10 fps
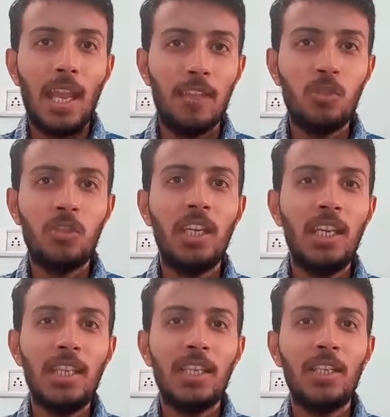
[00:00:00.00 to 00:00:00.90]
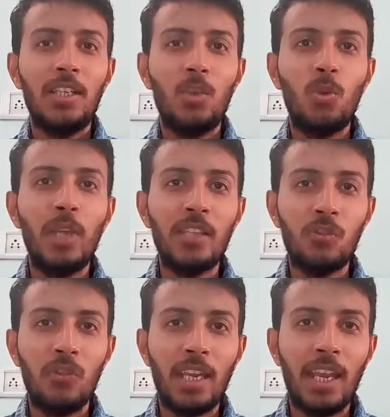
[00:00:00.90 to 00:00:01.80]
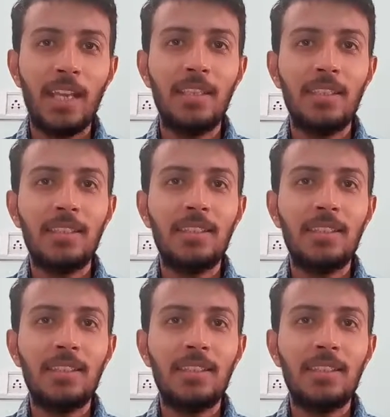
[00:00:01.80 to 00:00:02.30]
As you see, today is weekend.